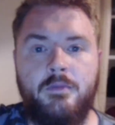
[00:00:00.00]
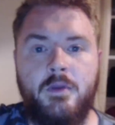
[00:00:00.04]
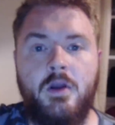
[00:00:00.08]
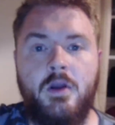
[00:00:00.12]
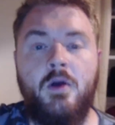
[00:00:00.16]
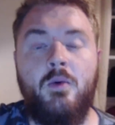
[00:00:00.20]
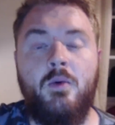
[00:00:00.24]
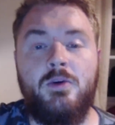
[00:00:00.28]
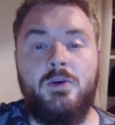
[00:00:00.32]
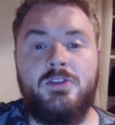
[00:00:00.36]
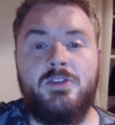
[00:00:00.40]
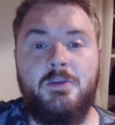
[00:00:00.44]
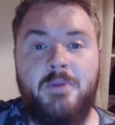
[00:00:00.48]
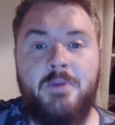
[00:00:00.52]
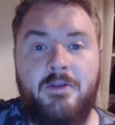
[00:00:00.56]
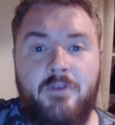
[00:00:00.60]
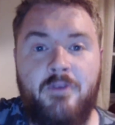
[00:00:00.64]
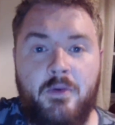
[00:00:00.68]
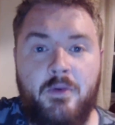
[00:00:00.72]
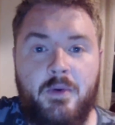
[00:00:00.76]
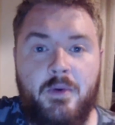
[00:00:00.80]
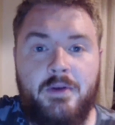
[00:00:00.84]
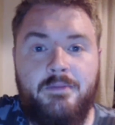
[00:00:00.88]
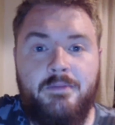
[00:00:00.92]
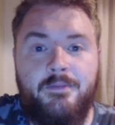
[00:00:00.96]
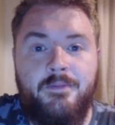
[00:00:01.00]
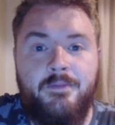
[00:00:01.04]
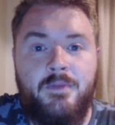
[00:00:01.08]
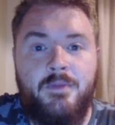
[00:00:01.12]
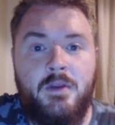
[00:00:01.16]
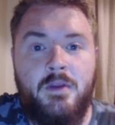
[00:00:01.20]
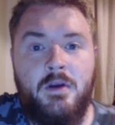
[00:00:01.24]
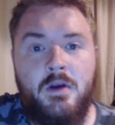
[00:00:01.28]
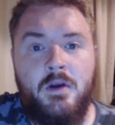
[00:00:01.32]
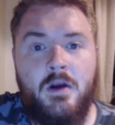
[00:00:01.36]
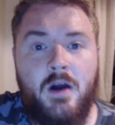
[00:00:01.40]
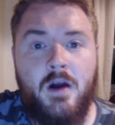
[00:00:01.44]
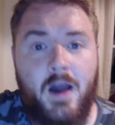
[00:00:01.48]
What's up, everyone?
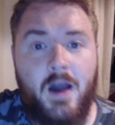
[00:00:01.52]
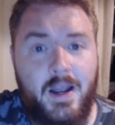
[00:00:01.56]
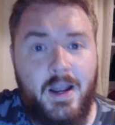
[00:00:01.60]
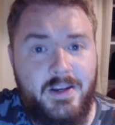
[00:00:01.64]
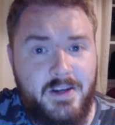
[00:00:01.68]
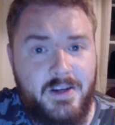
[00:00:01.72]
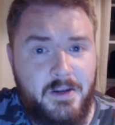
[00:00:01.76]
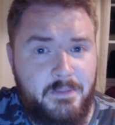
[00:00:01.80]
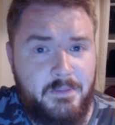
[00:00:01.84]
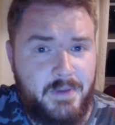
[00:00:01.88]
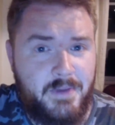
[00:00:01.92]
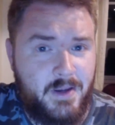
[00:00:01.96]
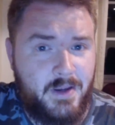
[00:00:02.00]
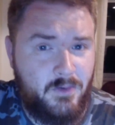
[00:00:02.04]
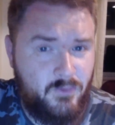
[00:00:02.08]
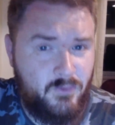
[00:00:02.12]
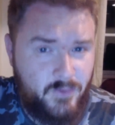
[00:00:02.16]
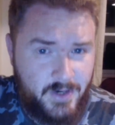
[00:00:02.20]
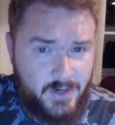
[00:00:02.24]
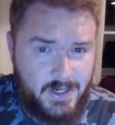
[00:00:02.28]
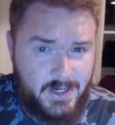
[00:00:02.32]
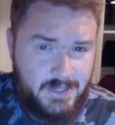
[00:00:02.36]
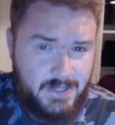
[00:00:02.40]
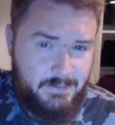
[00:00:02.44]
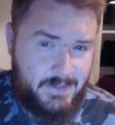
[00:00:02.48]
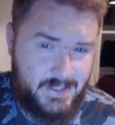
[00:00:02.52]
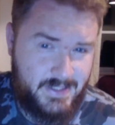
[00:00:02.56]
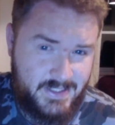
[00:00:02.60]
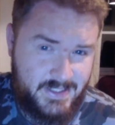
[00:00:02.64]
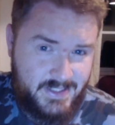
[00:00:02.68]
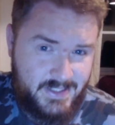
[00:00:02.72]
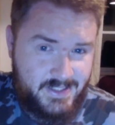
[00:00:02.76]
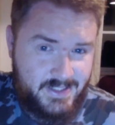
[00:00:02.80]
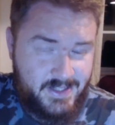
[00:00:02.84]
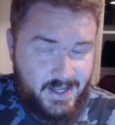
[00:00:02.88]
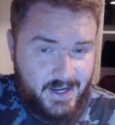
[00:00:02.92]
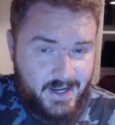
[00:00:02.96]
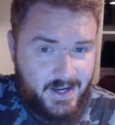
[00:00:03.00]
I ended up being really busy
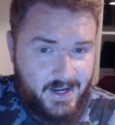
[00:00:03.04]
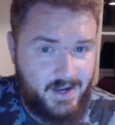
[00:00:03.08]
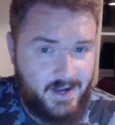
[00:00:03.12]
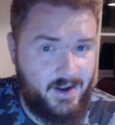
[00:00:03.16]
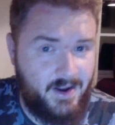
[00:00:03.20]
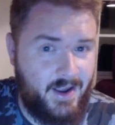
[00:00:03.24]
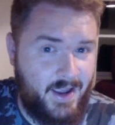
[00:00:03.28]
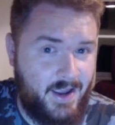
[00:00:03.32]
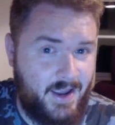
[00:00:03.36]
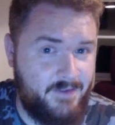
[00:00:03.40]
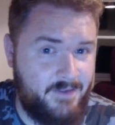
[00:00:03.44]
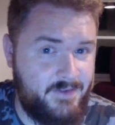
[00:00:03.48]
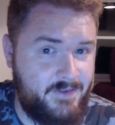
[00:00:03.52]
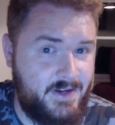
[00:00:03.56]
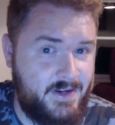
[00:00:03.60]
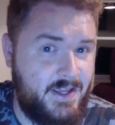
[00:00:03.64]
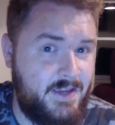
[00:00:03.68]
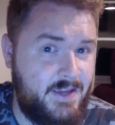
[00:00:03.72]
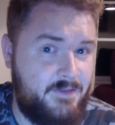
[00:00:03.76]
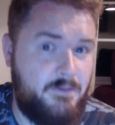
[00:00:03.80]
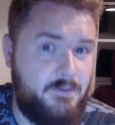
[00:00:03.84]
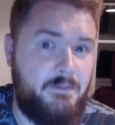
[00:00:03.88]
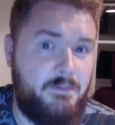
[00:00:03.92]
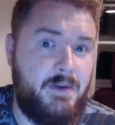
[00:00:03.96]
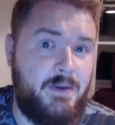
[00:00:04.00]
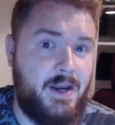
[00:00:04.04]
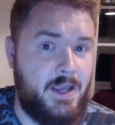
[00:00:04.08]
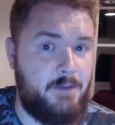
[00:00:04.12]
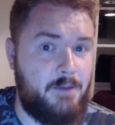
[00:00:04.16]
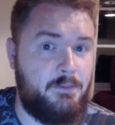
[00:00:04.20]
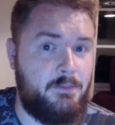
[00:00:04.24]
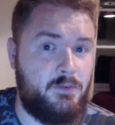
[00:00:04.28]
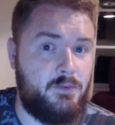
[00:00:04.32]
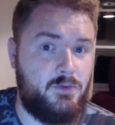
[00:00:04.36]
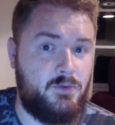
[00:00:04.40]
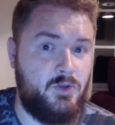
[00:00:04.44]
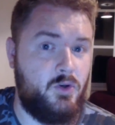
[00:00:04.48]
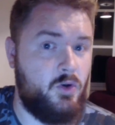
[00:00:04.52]
today and I haven't even been
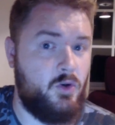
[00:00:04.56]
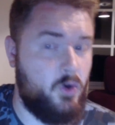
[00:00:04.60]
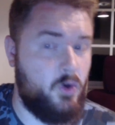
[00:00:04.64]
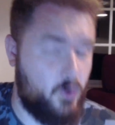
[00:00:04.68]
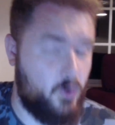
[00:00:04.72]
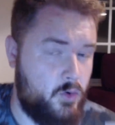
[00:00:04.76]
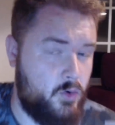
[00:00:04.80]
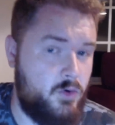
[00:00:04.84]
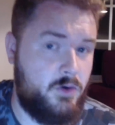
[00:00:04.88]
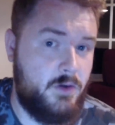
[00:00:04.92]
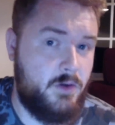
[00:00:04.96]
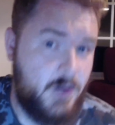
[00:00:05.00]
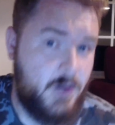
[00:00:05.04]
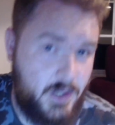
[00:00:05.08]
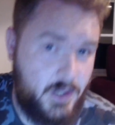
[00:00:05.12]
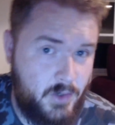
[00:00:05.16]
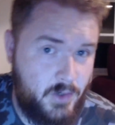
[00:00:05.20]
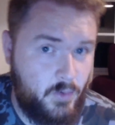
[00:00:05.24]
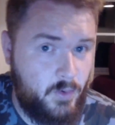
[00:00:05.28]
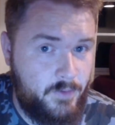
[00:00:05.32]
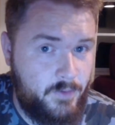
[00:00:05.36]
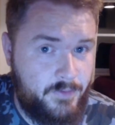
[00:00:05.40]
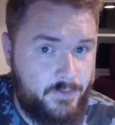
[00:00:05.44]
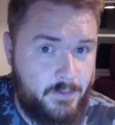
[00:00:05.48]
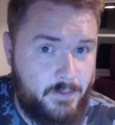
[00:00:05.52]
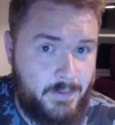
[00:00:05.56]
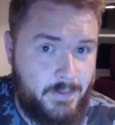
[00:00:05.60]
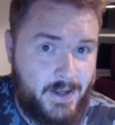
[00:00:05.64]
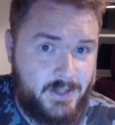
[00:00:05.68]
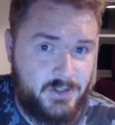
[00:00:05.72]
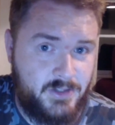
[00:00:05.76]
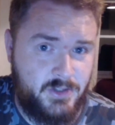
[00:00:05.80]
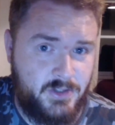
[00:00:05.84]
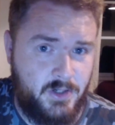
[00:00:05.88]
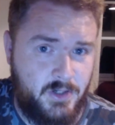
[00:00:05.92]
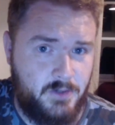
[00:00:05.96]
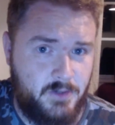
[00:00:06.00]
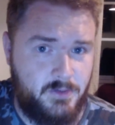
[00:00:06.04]
able to look at all of the
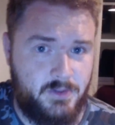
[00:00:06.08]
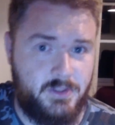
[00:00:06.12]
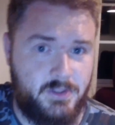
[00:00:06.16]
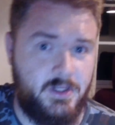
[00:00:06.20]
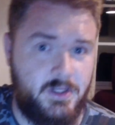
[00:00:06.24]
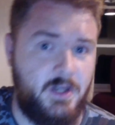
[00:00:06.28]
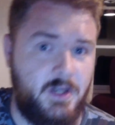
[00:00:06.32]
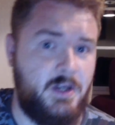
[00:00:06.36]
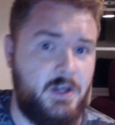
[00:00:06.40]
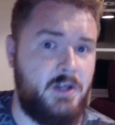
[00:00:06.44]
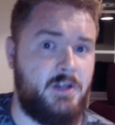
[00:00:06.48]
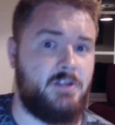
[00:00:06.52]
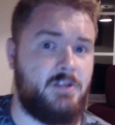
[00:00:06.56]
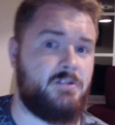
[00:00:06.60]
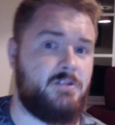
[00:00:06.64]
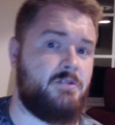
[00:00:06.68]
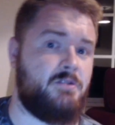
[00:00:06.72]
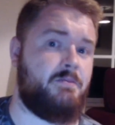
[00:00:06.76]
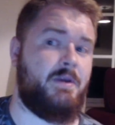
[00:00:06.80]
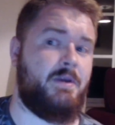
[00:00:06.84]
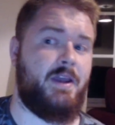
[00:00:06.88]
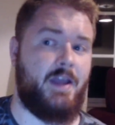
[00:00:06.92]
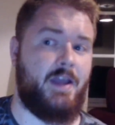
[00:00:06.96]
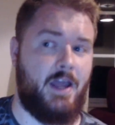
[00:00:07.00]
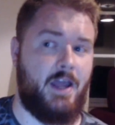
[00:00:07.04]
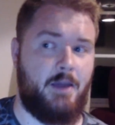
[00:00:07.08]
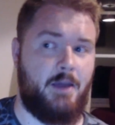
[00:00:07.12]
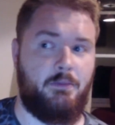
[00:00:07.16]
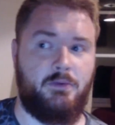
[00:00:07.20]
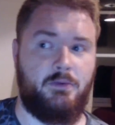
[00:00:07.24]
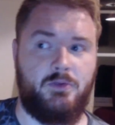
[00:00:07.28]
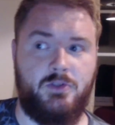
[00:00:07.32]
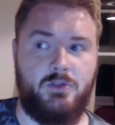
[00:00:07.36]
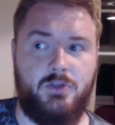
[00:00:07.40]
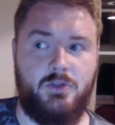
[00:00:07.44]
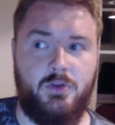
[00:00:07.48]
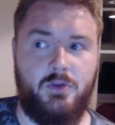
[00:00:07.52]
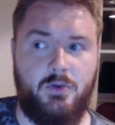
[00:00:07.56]
patch notes, so being able
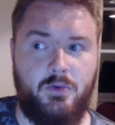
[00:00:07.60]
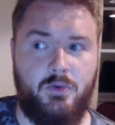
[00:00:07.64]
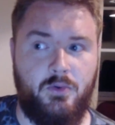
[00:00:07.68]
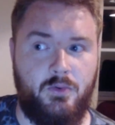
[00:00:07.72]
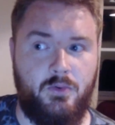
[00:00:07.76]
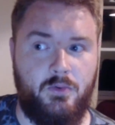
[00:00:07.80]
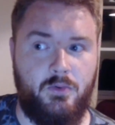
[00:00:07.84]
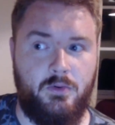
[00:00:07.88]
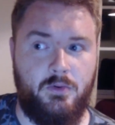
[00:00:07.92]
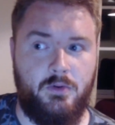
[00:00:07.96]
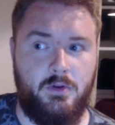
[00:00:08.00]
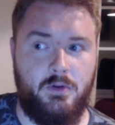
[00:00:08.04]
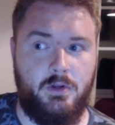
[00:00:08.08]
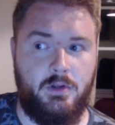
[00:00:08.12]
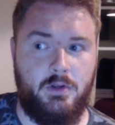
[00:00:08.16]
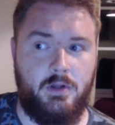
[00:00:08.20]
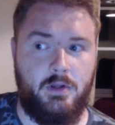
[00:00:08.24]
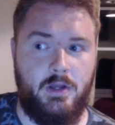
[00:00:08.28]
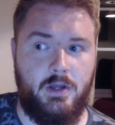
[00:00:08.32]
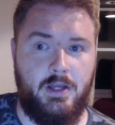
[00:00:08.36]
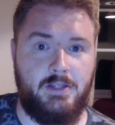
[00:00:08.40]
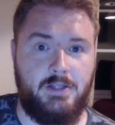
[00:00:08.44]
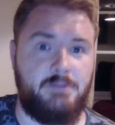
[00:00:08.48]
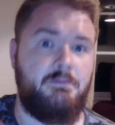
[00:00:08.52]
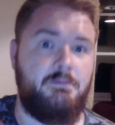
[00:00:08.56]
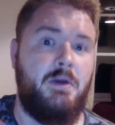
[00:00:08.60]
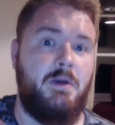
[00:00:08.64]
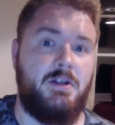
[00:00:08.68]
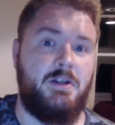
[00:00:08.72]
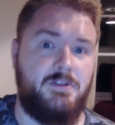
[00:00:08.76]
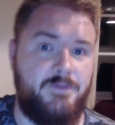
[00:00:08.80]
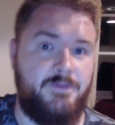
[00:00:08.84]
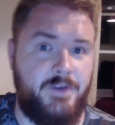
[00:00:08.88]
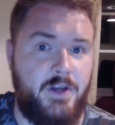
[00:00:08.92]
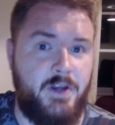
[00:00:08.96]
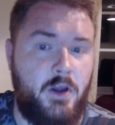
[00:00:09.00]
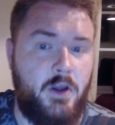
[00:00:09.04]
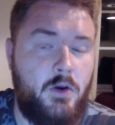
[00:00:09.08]
to do as much
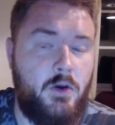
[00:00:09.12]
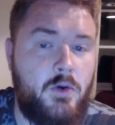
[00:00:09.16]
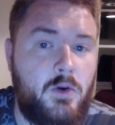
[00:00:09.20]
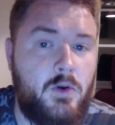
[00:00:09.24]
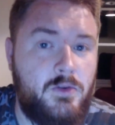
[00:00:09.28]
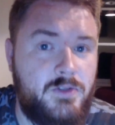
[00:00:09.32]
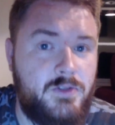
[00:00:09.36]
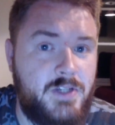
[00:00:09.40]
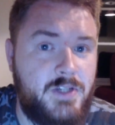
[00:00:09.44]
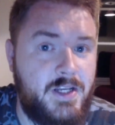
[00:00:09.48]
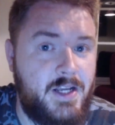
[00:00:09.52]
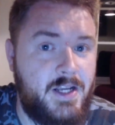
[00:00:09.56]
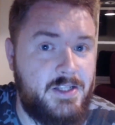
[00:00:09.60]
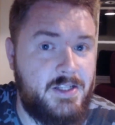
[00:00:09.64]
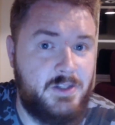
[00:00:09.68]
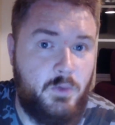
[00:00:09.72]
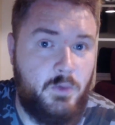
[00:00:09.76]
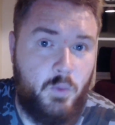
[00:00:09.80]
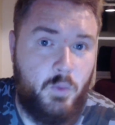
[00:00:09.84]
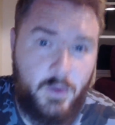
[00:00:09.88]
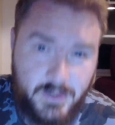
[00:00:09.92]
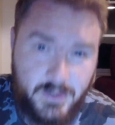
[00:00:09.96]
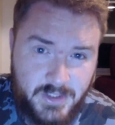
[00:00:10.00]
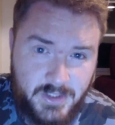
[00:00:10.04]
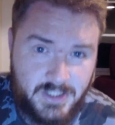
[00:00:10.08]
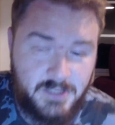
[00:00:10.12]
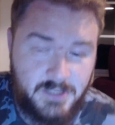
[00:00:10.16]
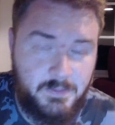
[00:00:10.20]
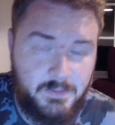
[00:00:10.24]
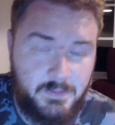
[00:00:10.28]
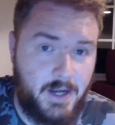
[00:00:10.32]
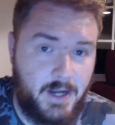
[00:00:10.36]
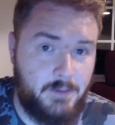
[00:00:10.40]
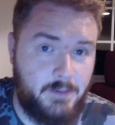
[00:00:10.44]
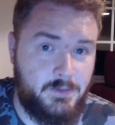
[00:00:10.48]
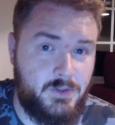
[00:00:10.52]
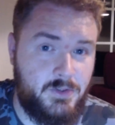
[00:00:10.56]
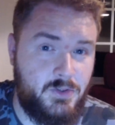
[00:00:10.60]
video content as I wanted to be
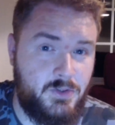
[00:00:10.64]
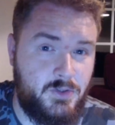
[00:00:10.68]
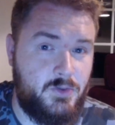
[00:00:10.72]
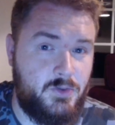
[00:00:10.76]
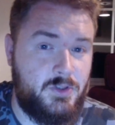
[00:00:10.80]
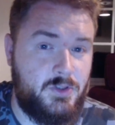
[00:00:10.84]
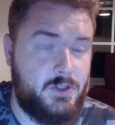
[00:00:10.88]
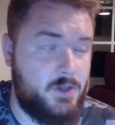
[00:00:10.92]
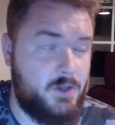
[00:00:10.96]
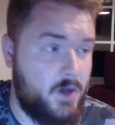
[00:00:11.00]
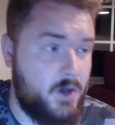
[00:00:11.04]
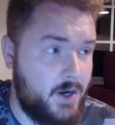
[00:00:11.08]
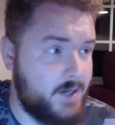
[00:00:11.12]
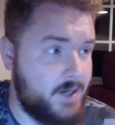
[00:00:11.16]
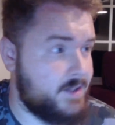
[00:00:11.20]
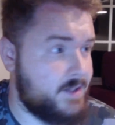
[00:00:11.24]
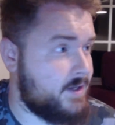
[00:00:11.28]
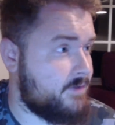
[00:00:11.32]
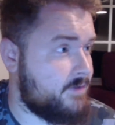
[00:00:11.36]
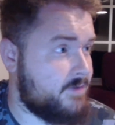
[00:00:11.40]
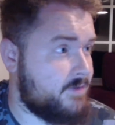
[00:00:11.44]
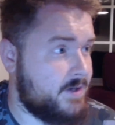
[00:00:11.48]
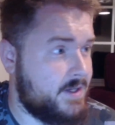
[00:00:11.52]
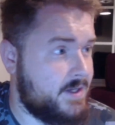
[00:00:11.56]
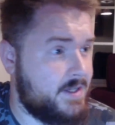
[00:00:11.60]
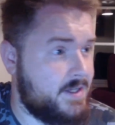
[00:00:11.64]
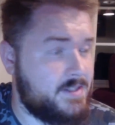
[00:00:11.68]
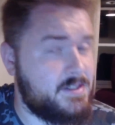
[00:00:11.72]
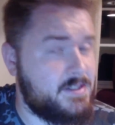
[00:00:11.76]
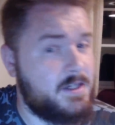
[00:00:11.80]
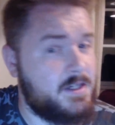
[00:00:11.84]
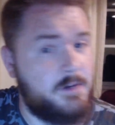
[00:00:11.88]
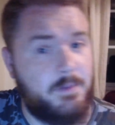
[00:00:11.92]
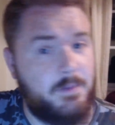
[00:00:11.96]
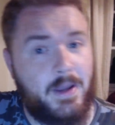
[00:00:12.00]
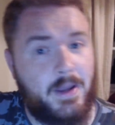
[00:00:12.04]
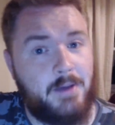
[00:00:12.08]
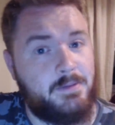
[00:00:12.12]
able to tonight definitely isn't
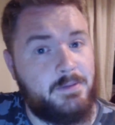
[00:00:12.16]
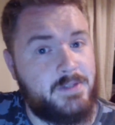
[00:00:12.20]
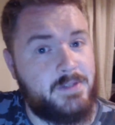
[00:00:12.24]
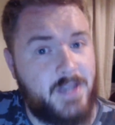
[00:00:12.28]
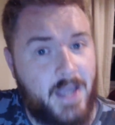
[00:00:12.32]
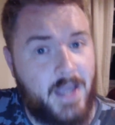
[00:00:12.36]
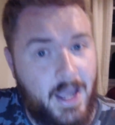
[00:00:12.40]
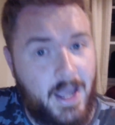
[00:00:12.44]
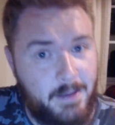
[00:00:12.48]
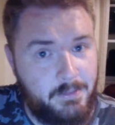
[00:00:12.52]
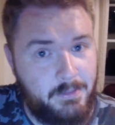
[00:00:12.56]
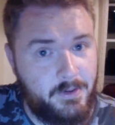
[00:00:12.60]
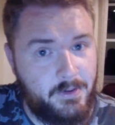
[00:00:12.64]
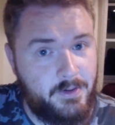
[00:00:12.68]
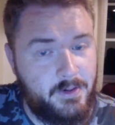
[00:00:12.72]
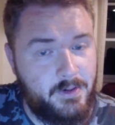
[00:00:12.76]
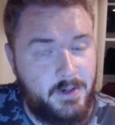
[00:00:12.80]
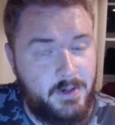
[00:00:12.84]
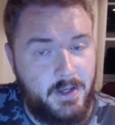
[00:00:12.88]
going to be able to happen.